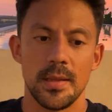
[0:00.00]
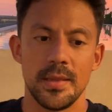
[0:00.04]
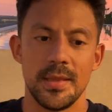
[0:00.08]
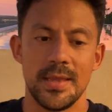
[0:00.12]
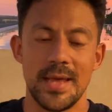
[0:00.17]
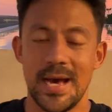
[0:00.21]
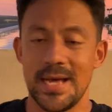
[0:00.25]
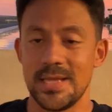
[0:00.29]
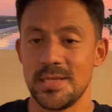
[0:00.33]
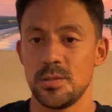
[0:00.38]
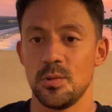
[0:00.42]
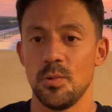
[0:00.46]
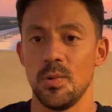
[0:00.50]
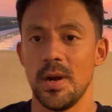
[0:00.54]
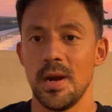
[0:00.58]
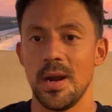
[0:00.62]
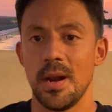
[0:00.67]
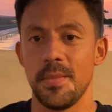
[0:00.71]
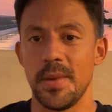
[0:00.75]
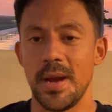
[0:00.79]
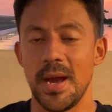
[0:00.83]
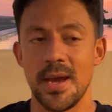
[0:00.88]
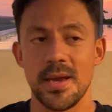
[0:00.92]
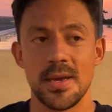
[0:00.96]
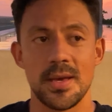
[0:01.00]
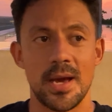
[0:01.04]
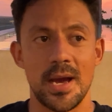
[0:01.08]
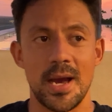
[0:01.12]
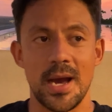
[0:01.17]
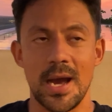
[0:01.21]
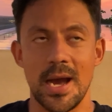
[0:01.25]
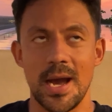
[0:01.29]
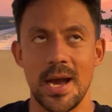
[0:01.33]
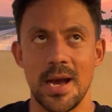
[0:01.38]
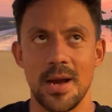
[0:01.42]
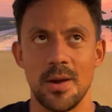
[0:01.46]
that's where
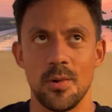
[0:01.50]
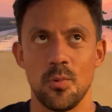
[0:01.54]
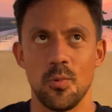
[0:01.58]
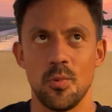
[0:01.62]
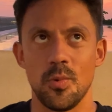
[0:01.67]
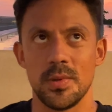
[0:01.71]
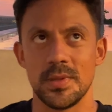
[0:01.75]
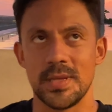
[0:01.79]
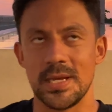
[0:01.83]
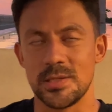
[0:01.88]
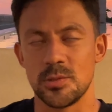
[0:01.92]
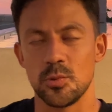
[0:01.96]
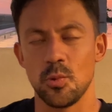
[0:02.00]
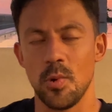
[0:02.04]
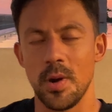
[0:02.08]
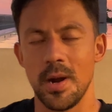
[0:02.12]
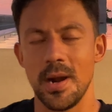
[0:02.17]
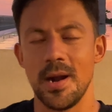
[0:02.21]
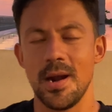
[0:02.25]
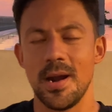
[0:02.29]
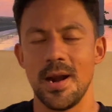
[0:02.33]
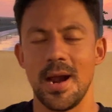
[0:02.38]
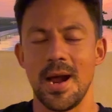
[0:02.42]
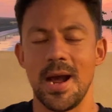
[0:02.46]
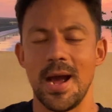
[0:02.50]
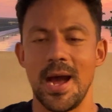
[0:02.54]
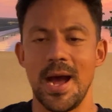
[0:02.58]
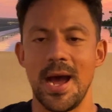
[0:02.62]
that's where